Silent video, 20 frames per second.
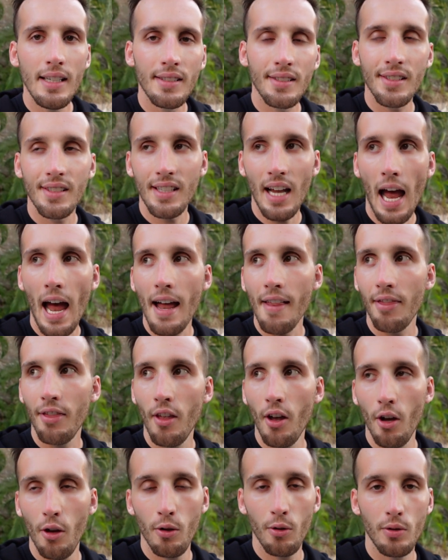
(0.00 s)
is sad
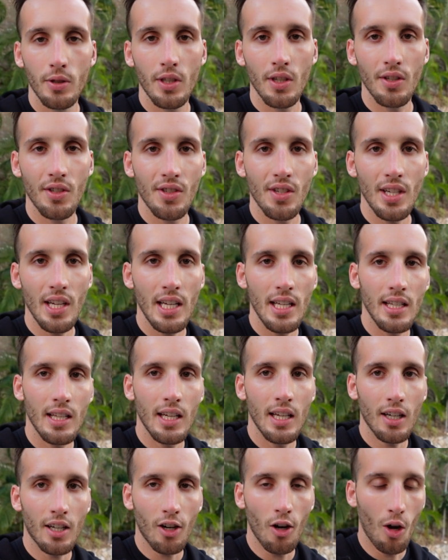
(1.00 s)
though to see
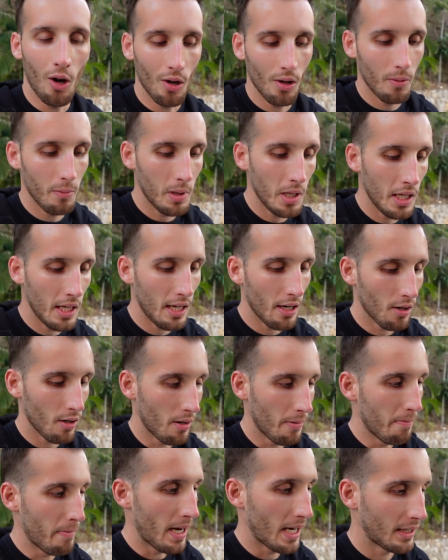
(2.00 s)
the economy here
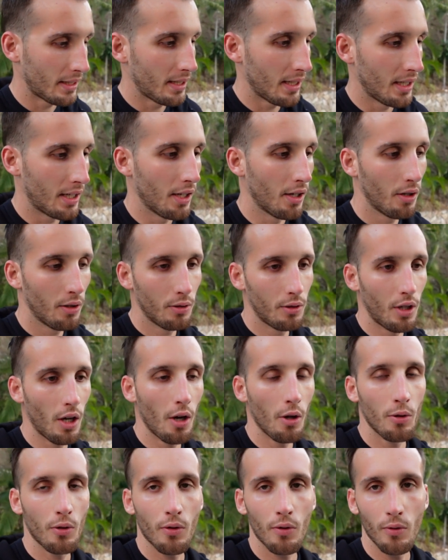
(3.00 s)
in Mexico
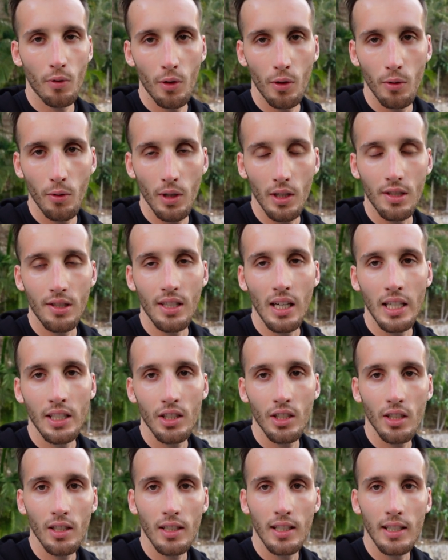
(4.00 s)
go through
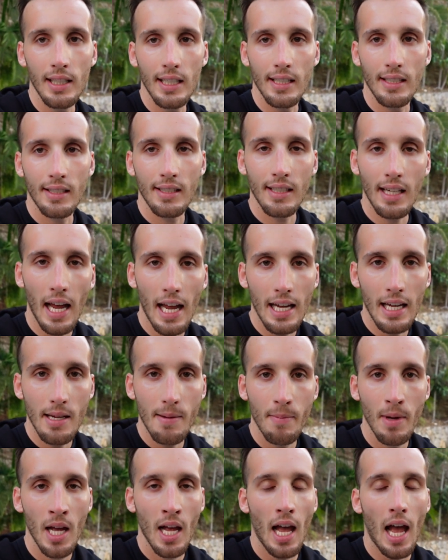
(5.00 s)
essentially the
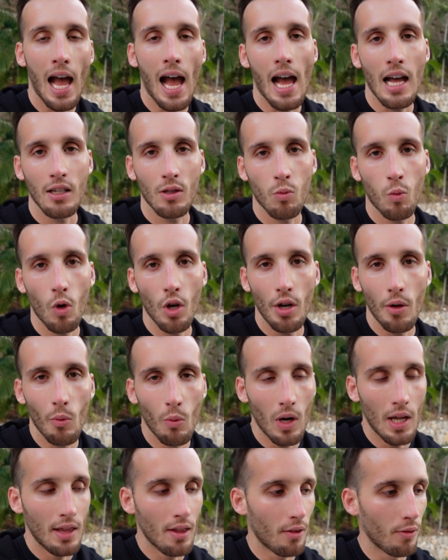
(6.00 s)
same as what it
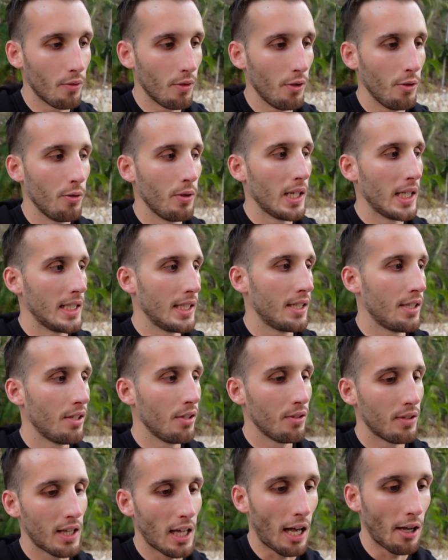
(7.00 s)
went through in
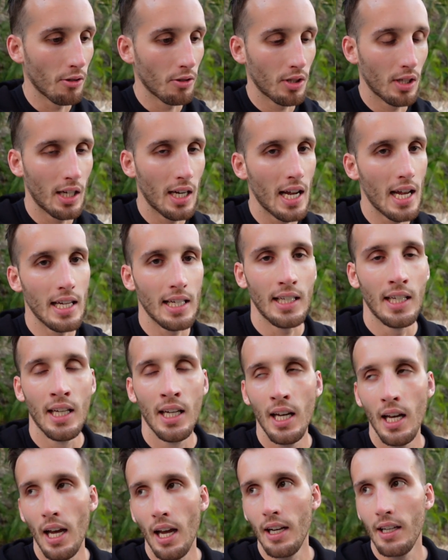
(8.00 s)
2008.
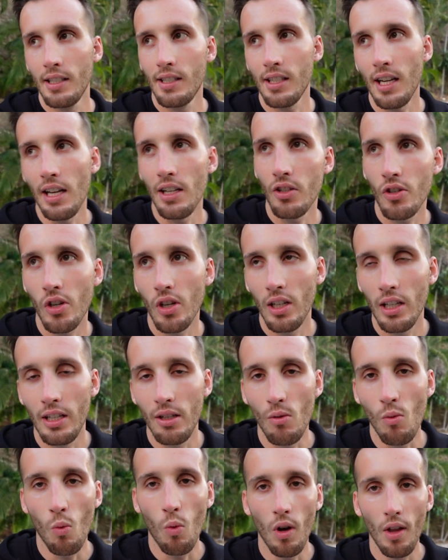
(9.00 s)
And essentially
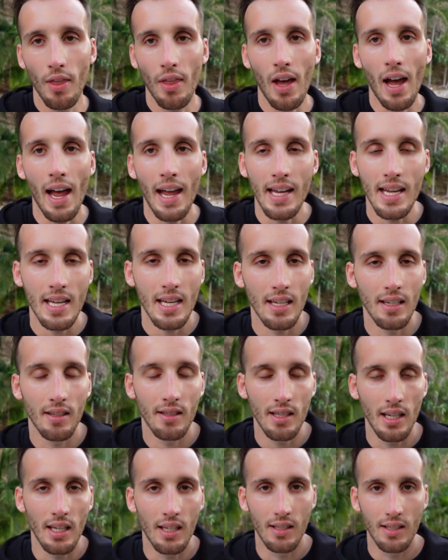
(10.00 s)
what that
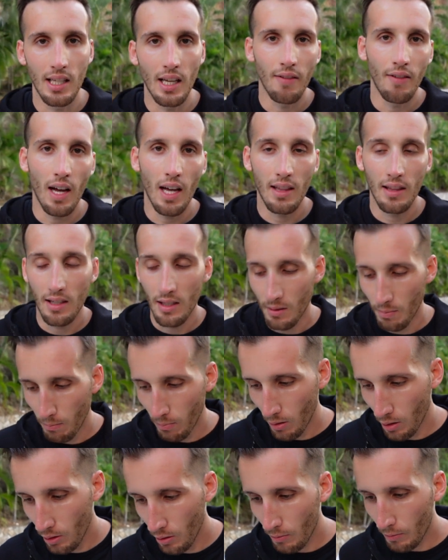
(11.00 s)
is they've had this
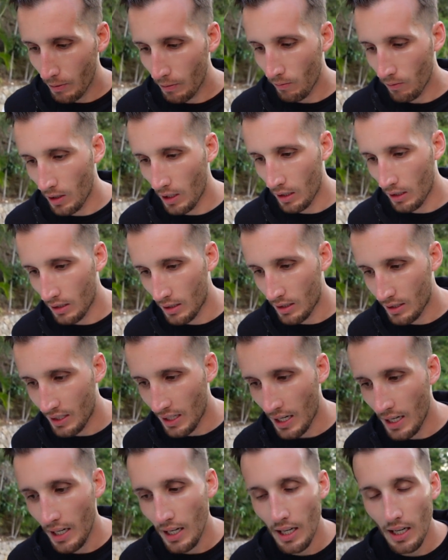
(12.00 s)
boom in real
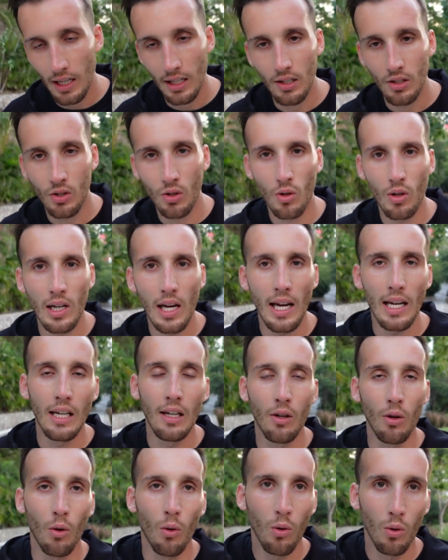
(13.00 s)
estate. It has
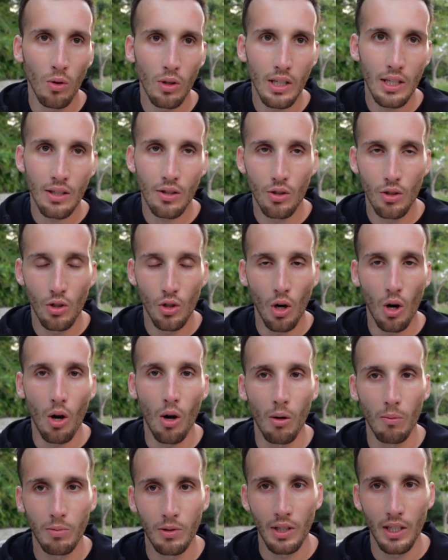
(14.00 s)
created all these
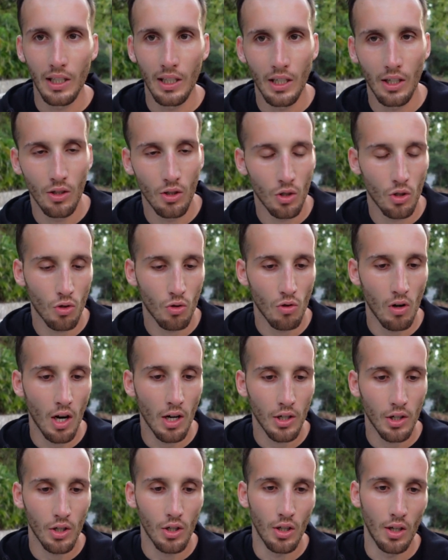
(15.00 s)
jobs in
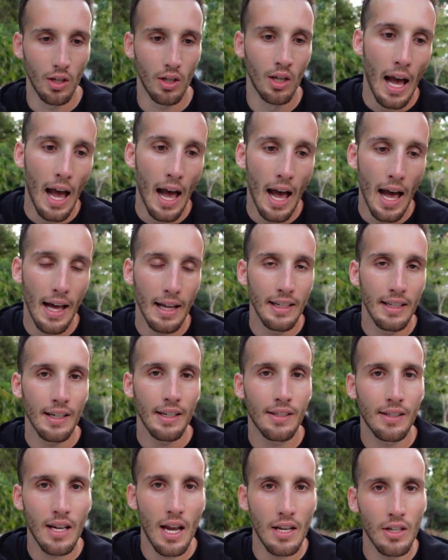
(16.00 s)
construction, and
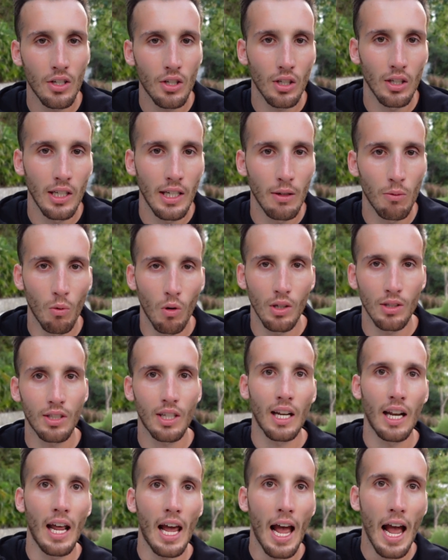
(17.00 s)
essentially what's
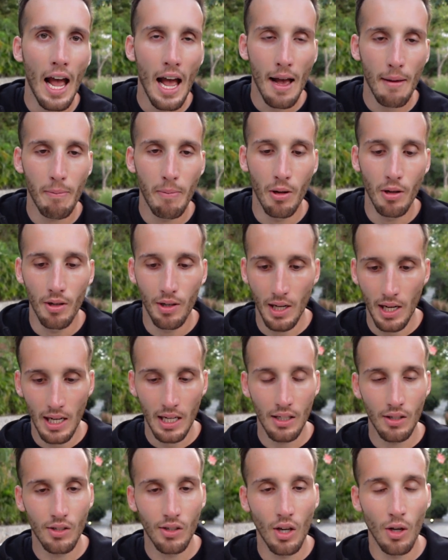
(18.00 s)
going to happen
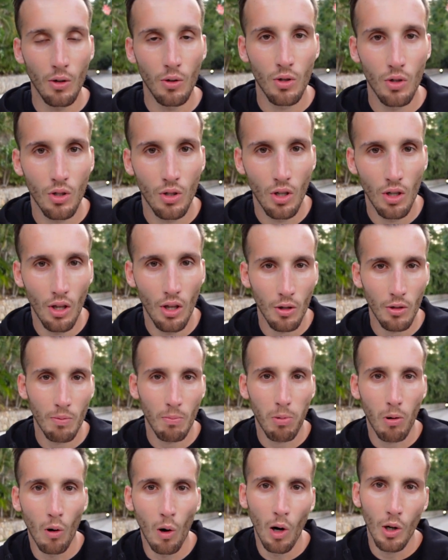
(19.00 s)
is those
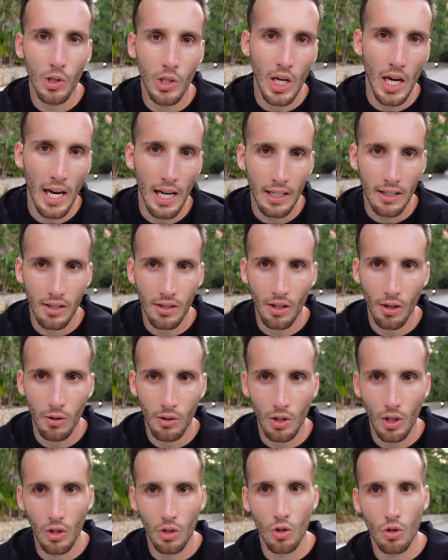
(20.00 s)
projects,
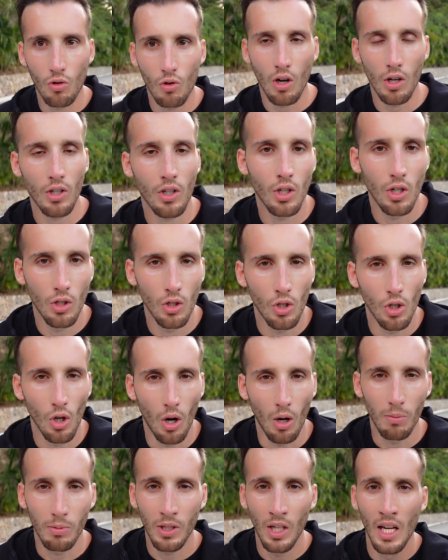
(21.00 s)
those construction
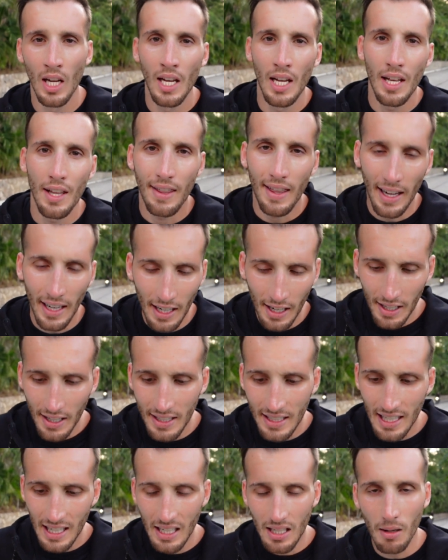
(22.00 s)
jobs, they're going to
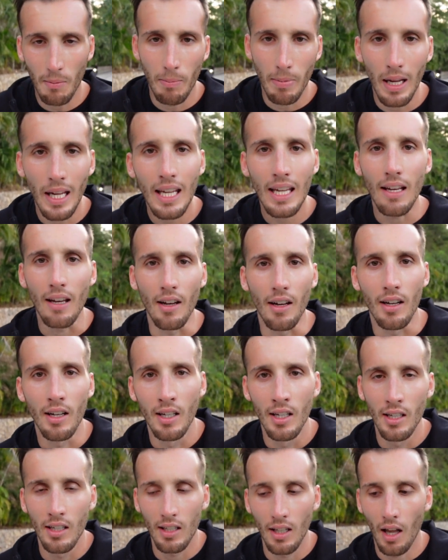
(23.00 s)
disappear.
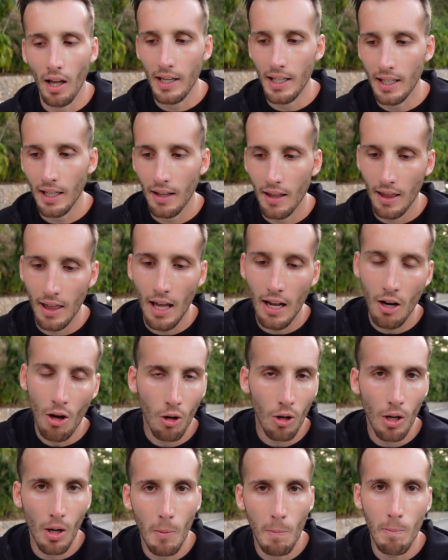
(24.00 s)
Like, they're
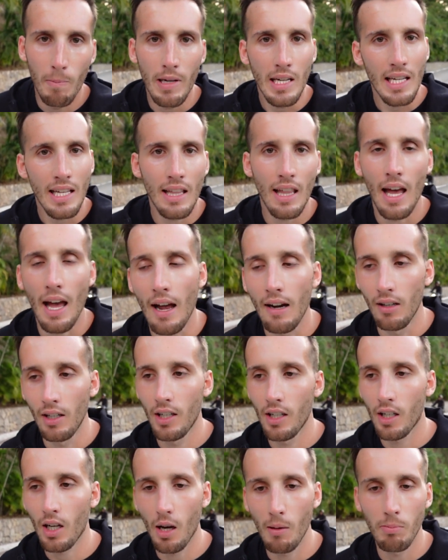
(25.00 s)
not going to be there
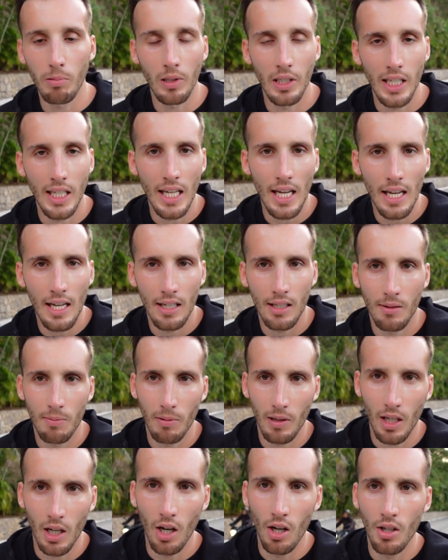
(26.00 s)
in a couple of years
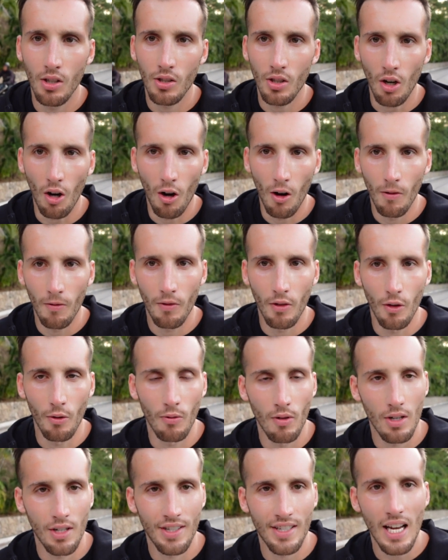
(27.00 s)
because of the
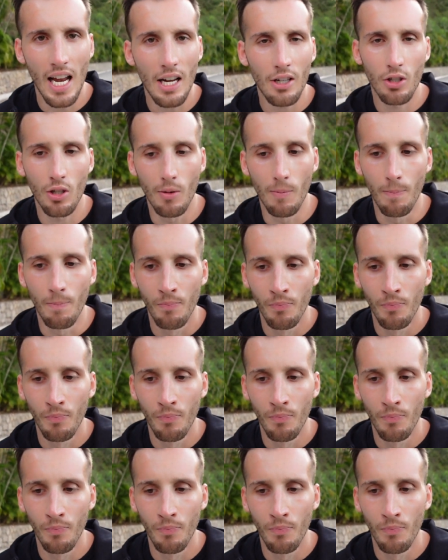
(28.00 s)
recession.